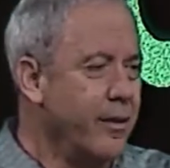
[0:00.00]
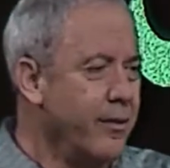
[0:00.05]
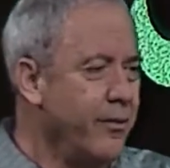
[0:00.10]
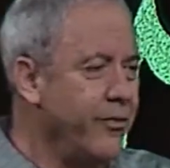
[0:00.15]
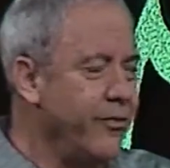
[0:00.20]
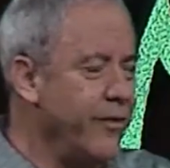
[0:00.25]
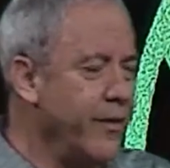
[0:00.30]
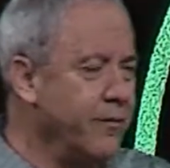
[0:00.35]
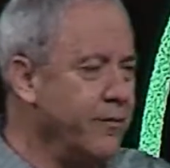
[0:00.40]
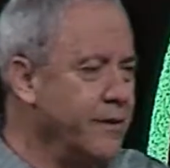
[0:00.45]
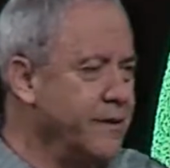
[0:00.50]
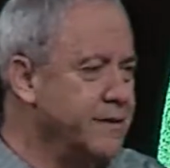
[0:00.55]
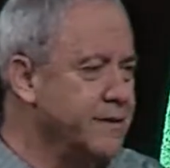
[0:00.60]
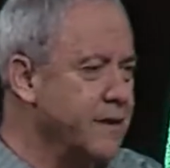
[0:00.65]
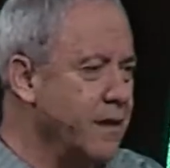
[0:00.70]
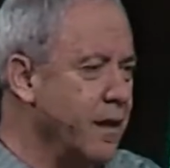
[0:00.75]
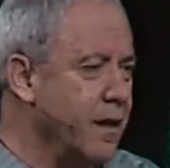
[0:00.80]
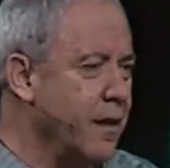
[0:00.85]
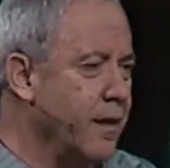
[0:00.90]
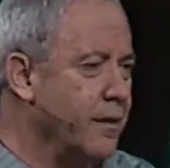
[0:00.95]
There was
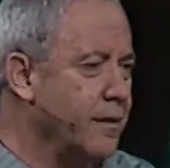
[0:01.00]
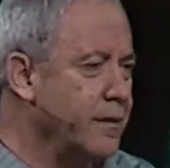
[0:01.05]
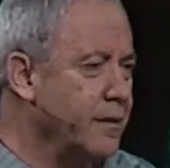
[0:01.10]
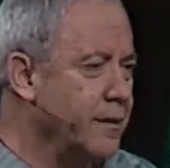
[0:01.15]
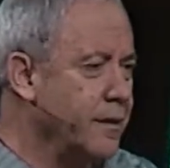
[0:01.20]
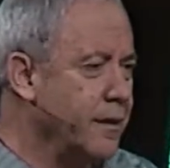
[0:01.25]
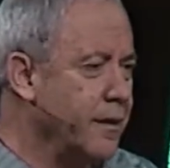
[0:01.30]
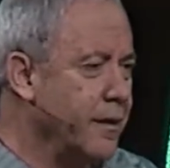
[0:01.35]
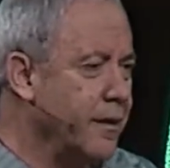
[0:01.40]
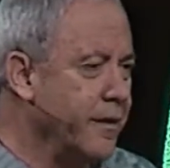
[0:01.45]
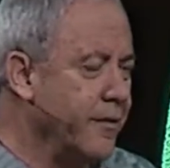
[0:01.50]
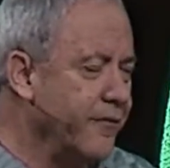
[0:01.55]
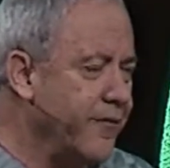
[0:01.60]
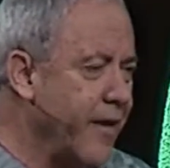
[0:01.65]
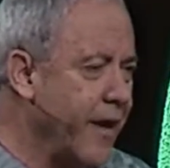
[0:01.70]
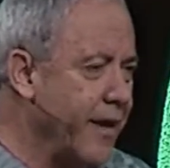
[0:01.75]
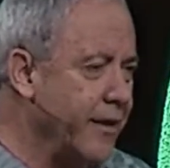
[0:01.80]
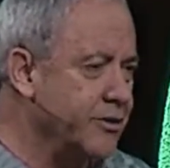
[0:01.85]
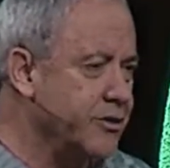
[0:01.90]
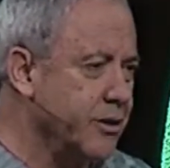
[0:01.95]
a, uh, an
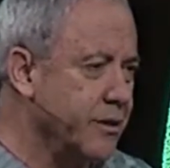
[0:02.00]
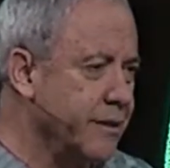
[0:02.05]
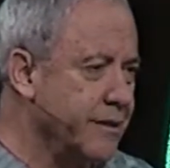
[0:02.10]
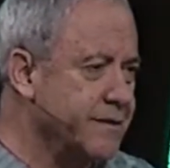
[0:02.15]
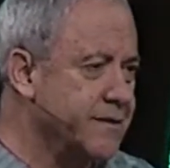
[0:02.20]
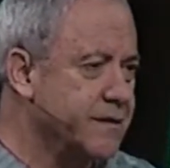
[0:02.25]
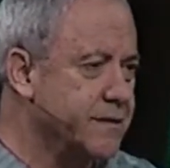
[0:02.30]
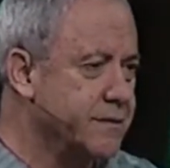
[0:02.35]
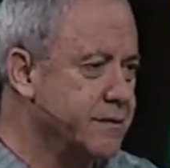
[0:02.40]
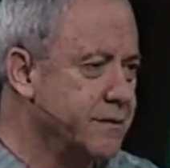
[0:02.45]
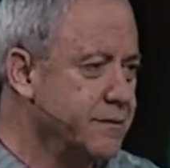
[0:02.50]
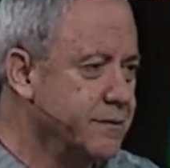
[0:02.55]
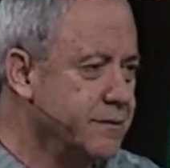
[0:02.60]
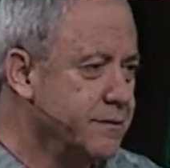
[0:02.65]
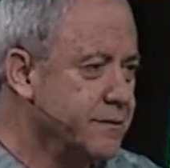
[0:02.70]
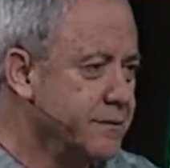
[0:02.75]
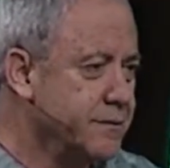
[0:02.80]
evangelist,